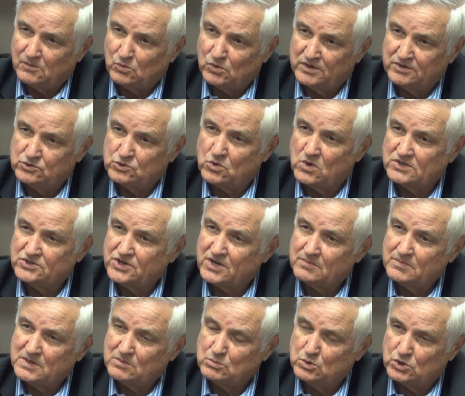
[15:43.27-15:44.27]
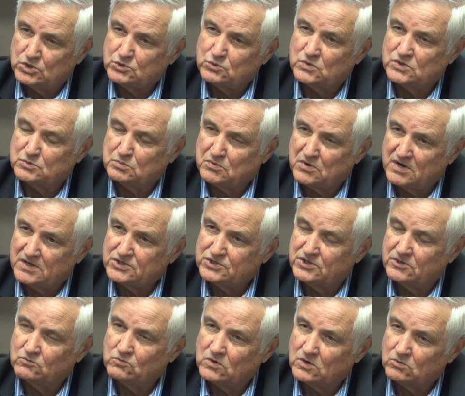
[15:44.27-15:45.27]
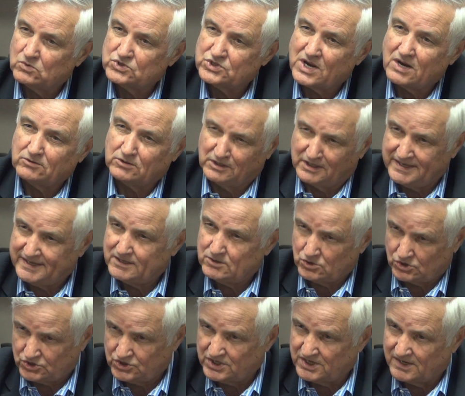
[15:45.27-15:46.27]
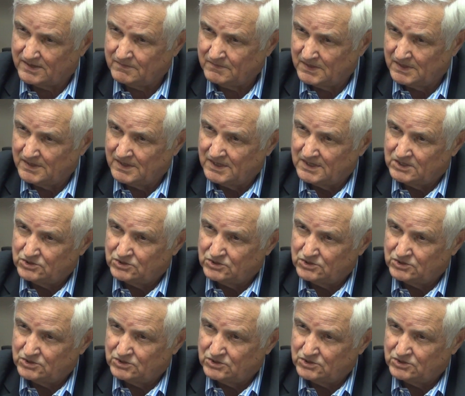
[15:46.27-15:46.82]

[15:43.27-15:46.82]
When George W. Bush was president, where was our leadership